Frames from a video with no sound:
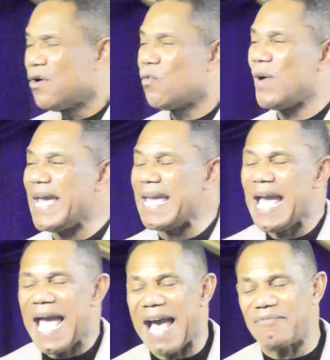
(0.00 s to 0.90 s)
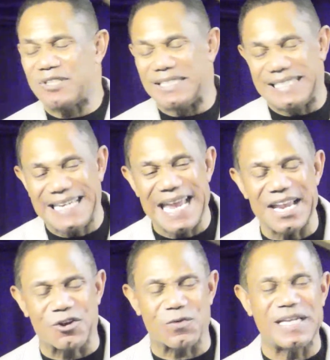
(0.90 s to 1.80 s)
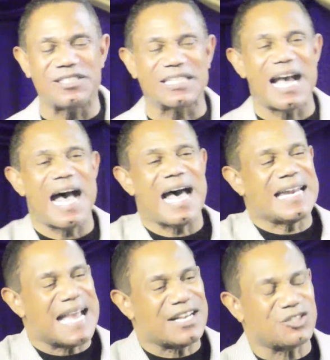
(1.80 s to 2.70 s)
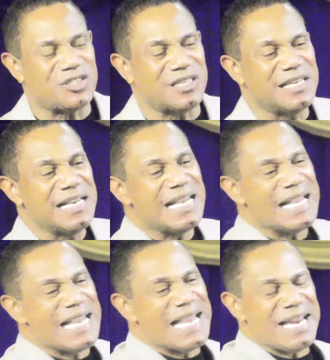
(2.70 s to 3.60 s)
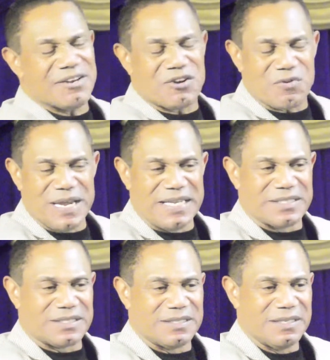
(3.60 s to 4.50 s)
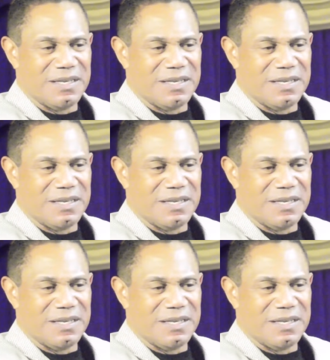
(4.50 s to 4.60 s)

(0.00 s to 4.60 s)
We have to decrease. God has to increase.